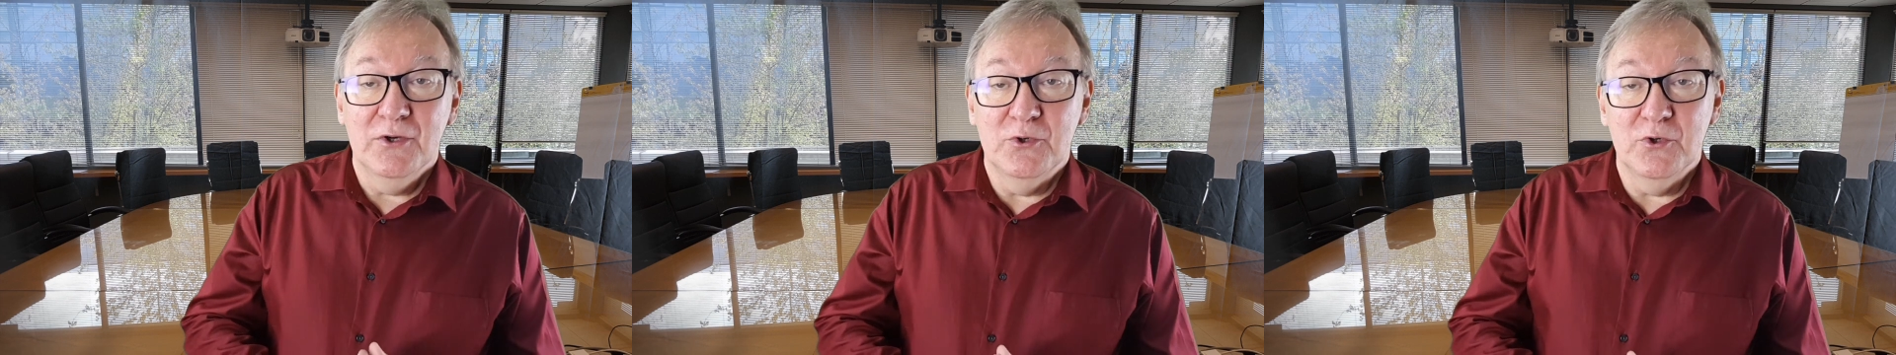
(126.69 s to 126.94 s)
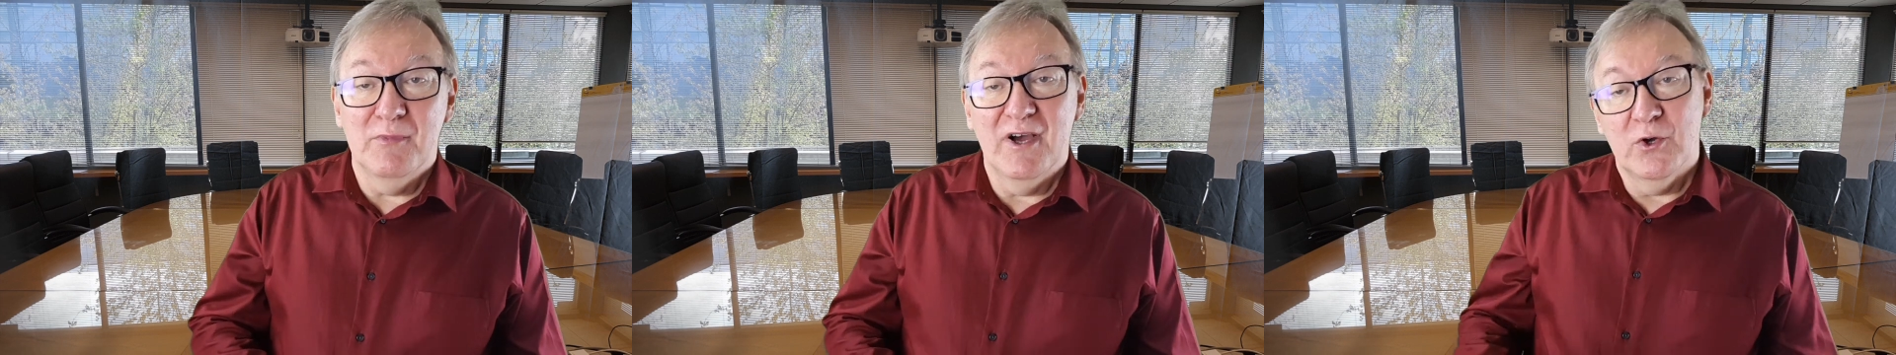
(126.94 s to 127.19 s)

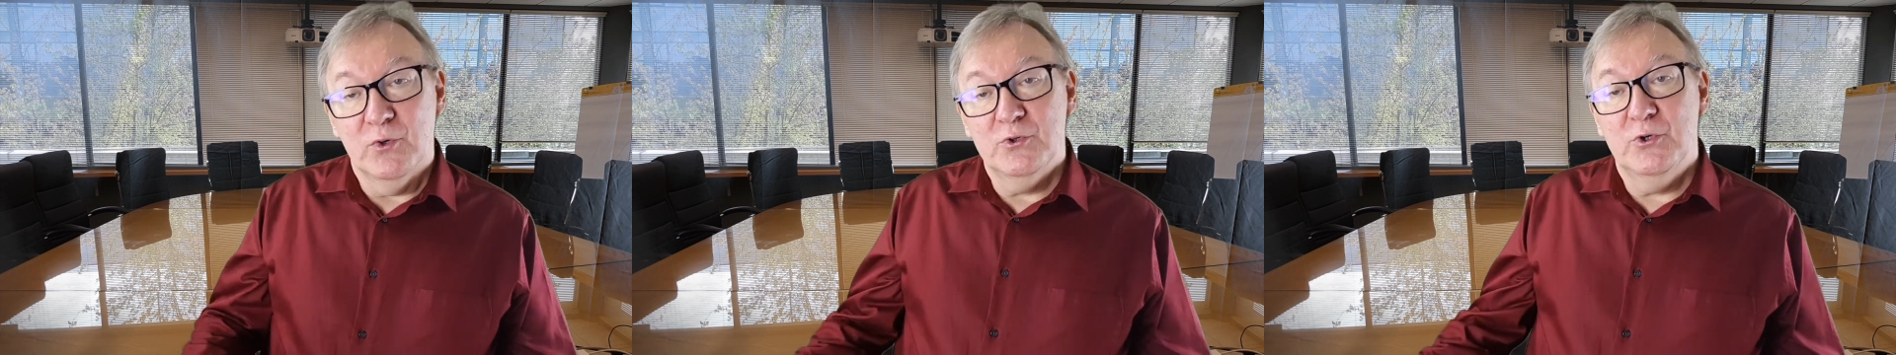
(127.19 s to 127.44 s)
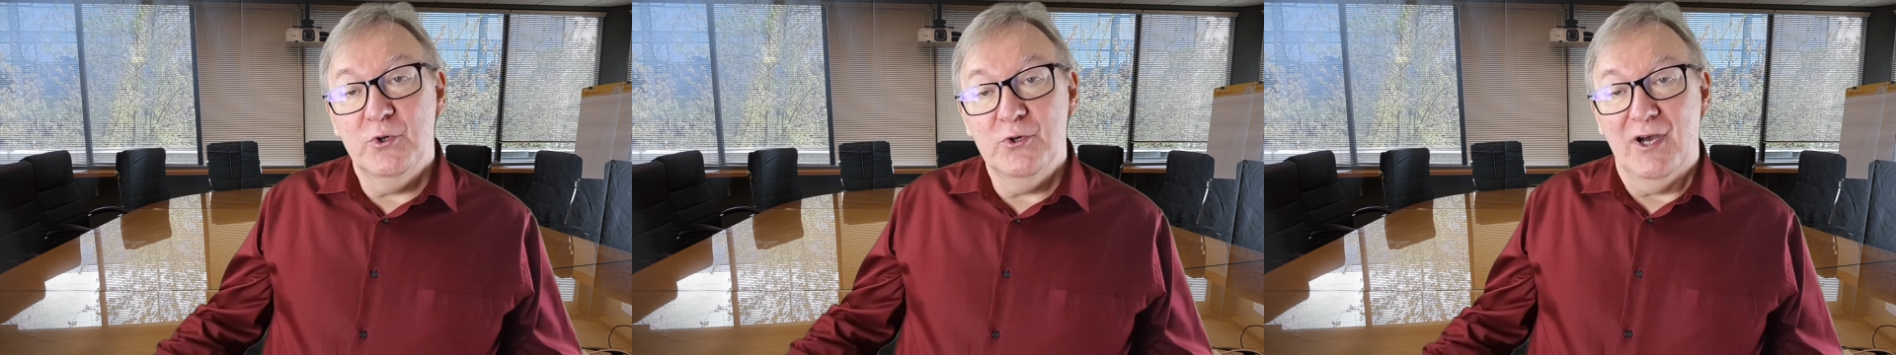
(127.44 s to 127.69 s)
do my
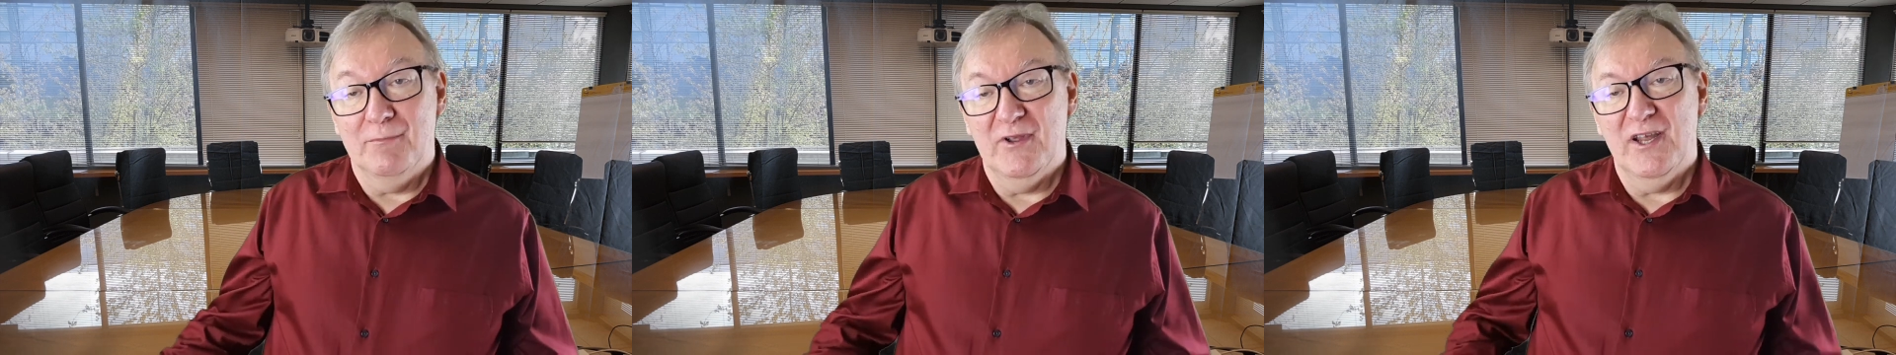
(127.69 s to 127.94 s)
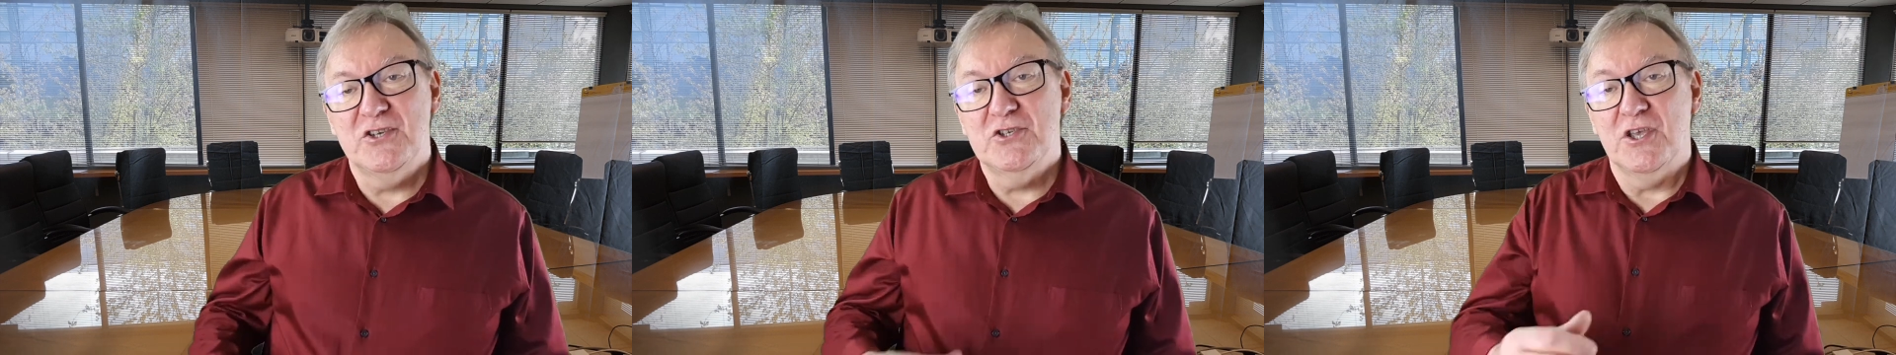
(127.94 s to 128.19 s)
own tune-up,
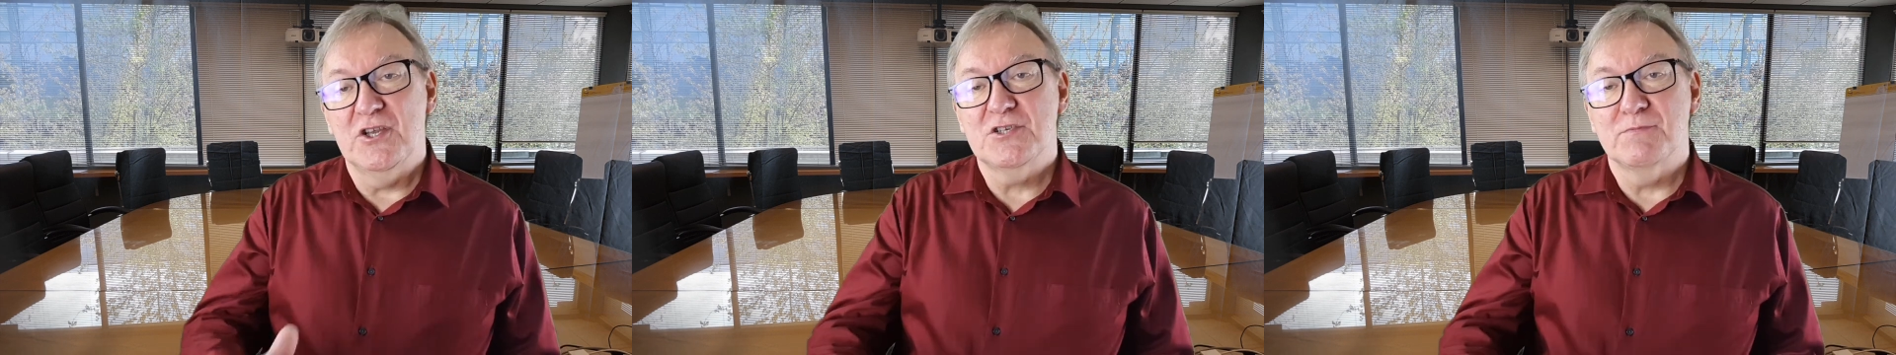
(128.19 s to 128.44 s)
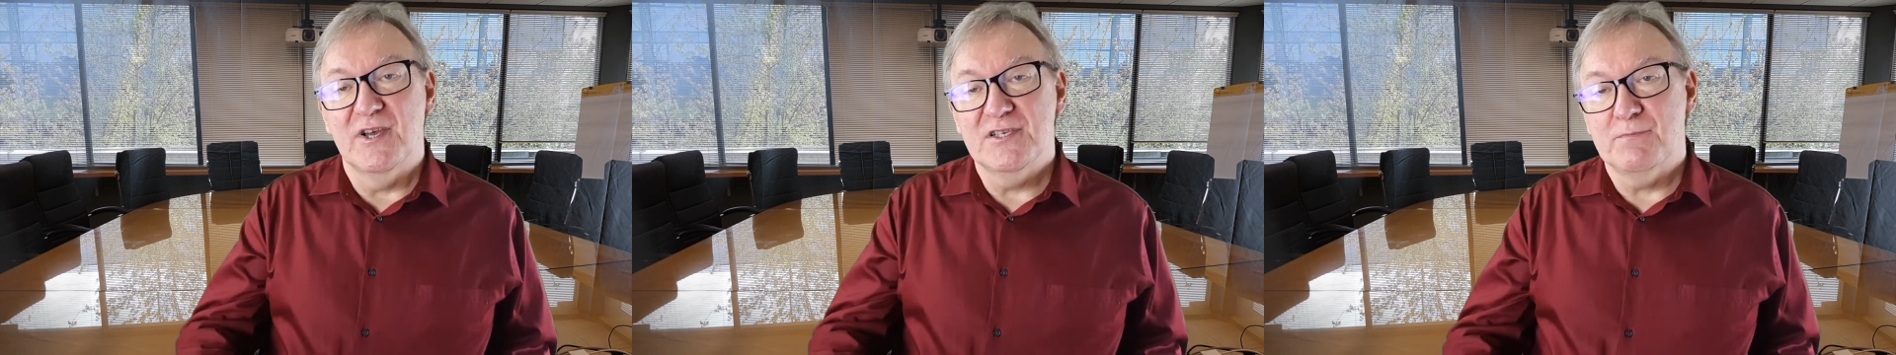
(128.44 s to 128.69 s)
and I
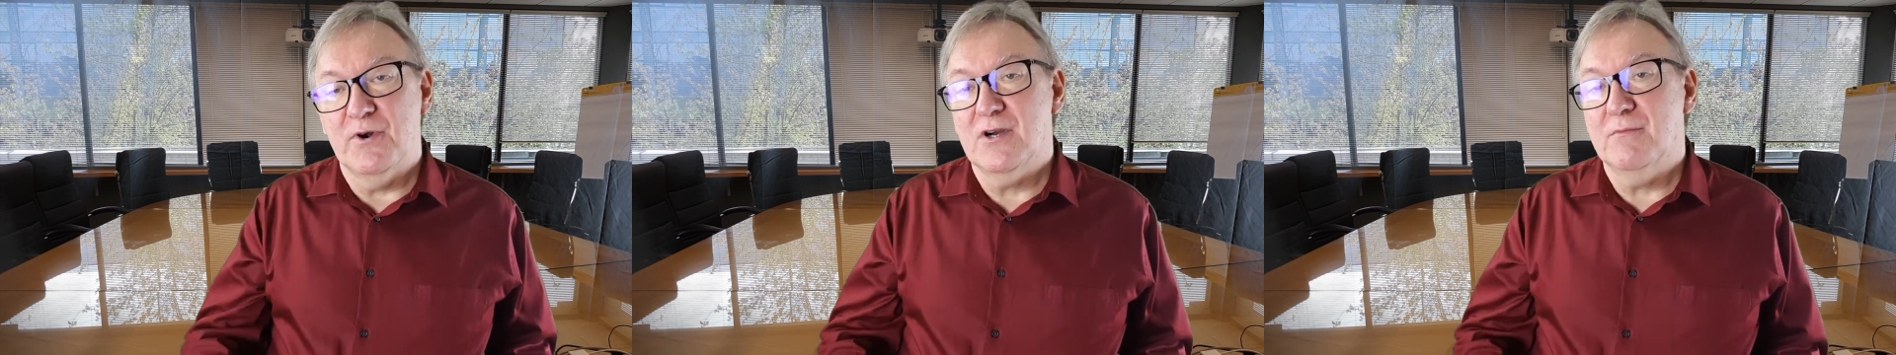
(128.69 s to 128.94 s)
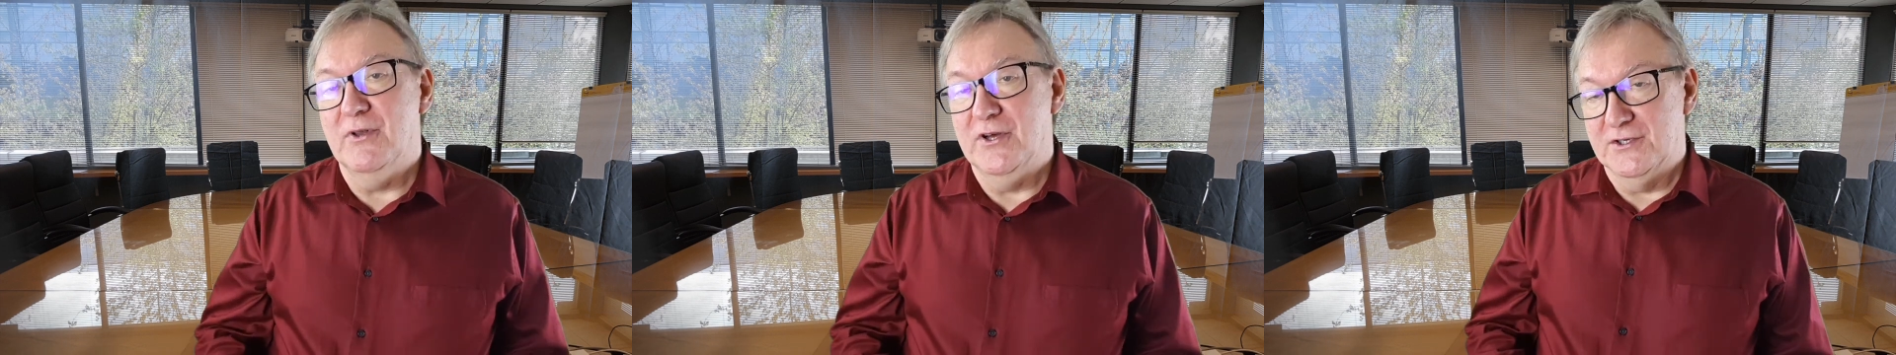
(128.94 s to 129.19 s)
changed my
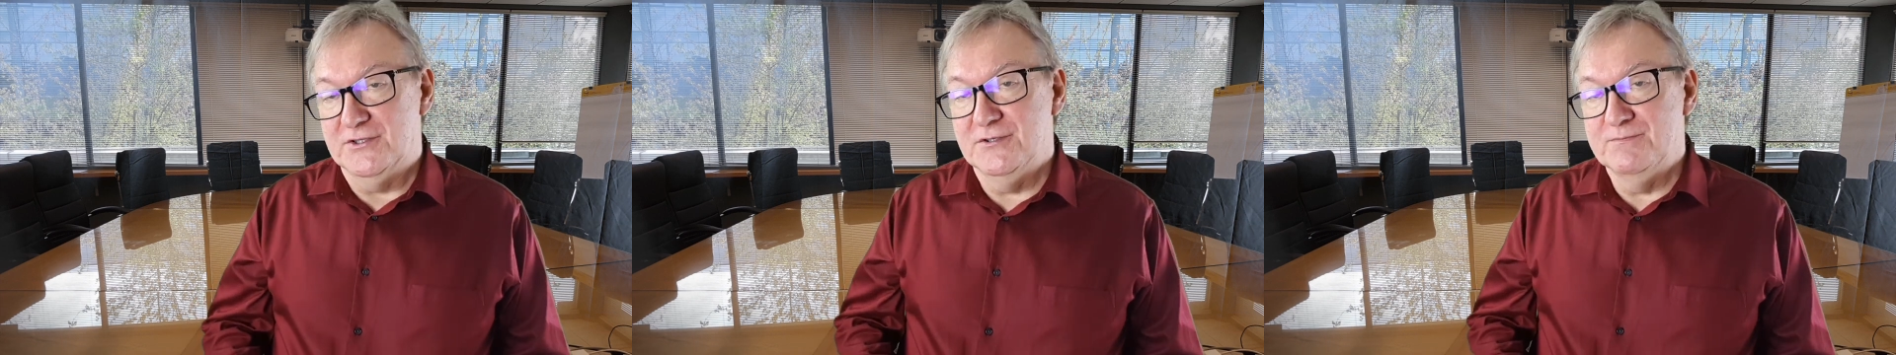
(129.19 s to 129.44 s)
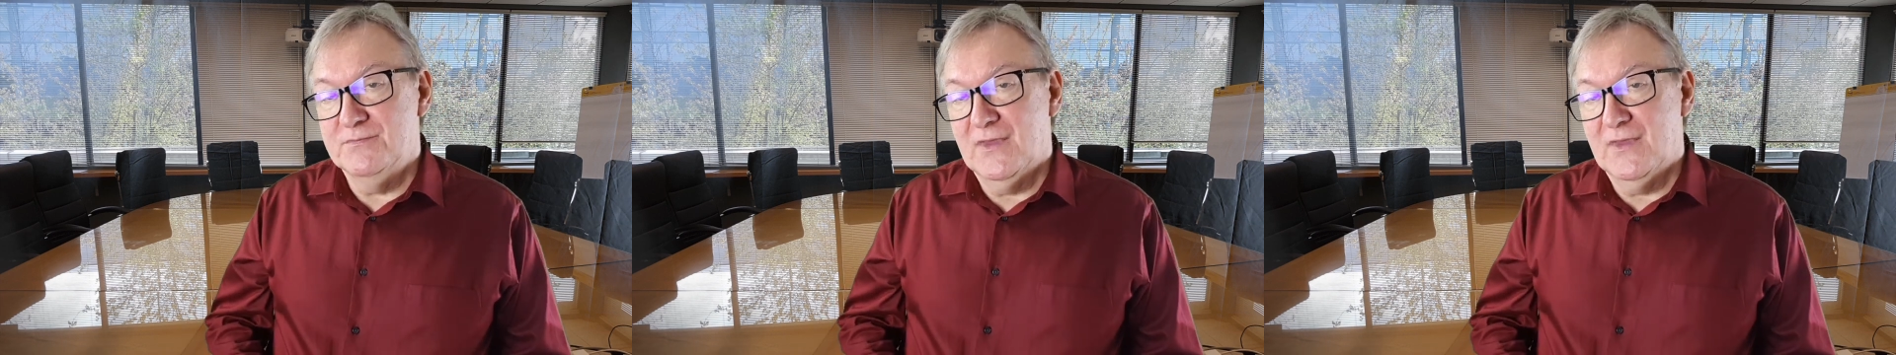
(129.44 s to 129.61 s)
spark plugs.